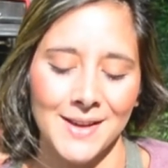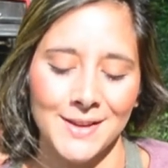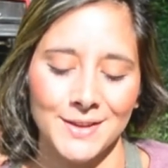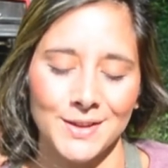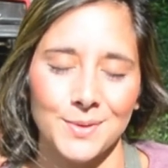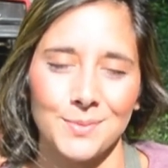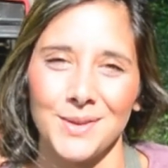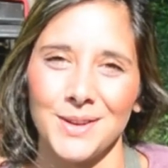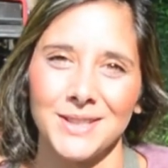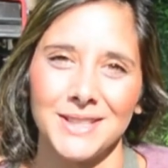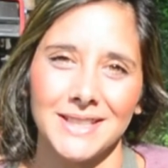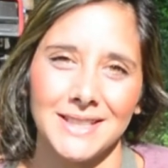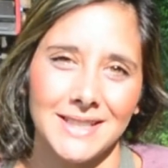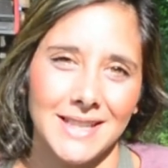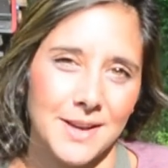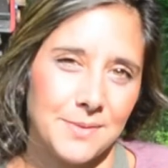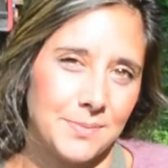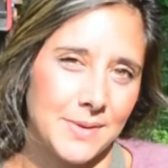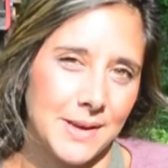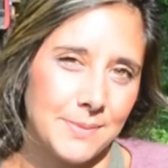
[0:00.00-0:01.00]
So most of the
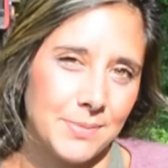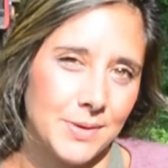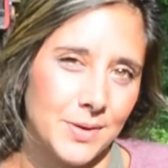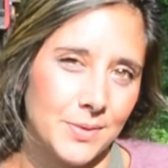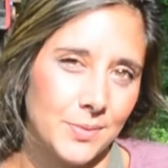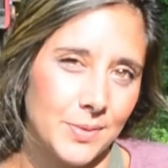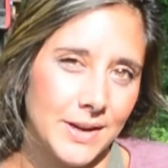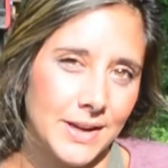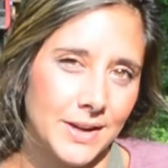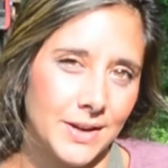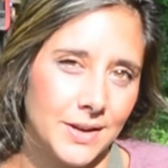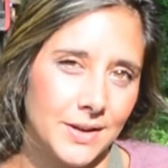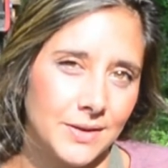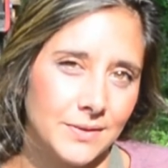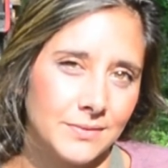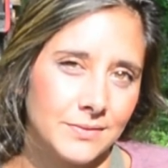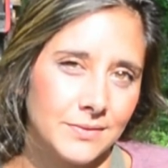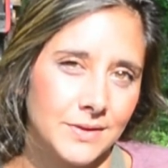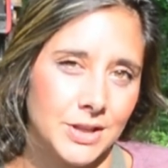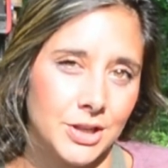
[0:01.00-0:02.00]
time people
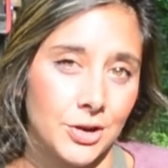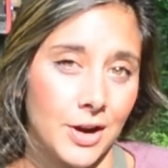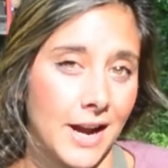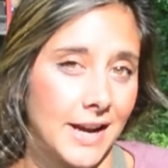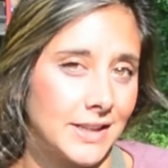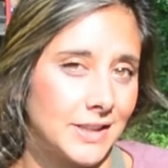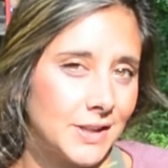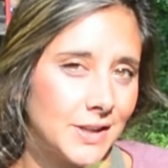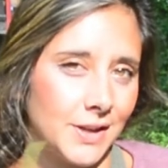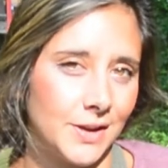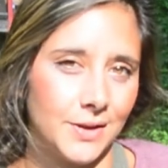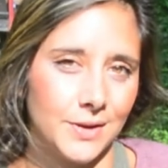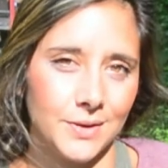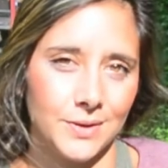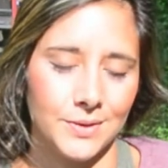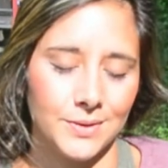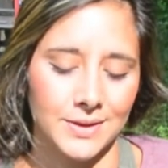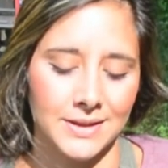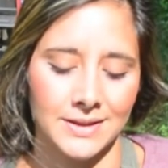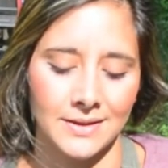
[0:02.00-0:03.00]
will try to
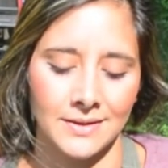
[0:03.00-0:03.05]
use